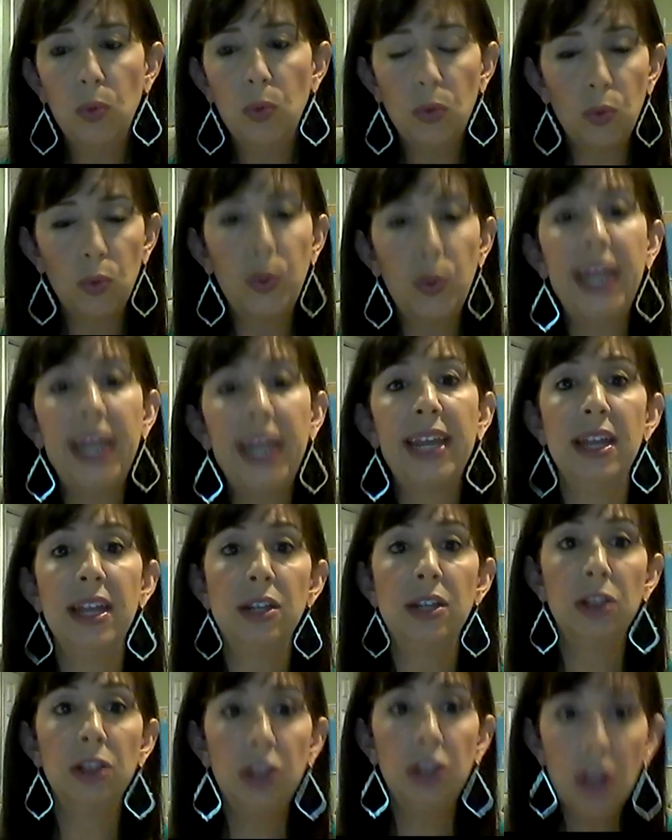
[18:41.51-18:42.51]
We
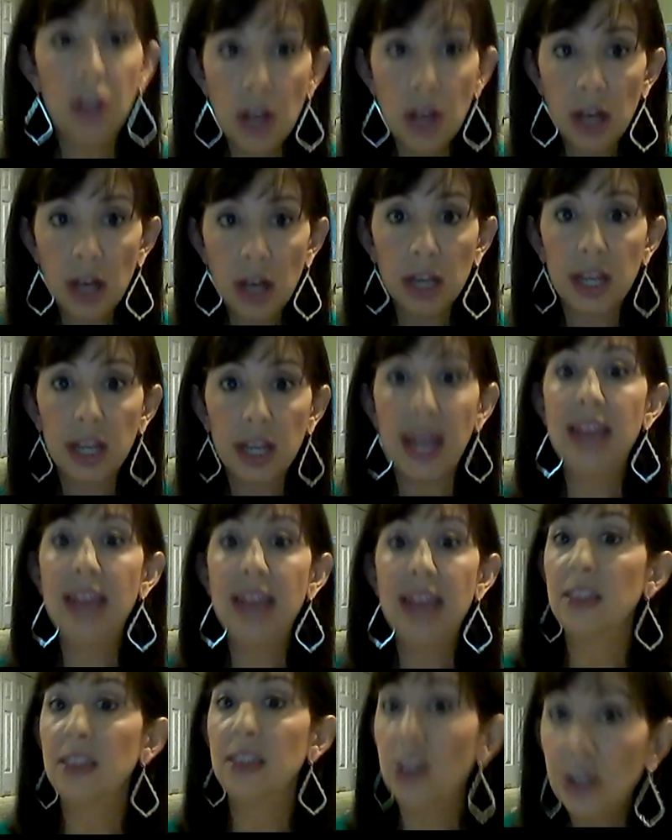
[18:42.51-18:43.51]
can look and
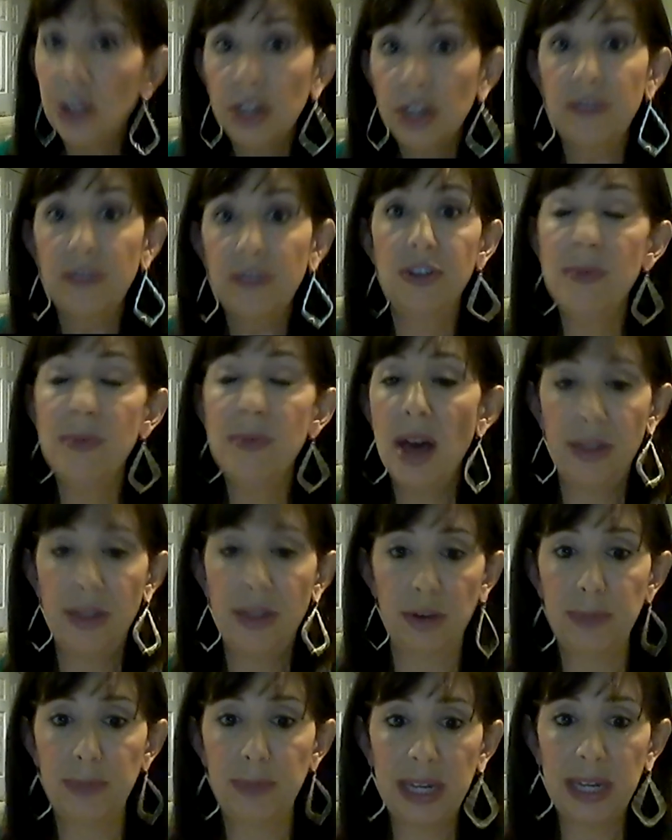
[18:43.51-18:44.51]
learn from
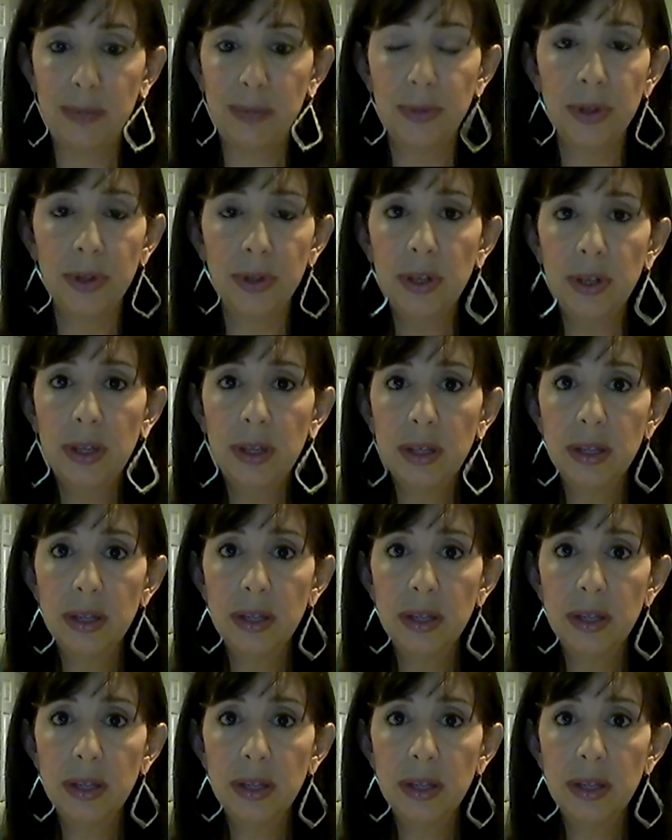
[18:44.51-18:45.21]
other people.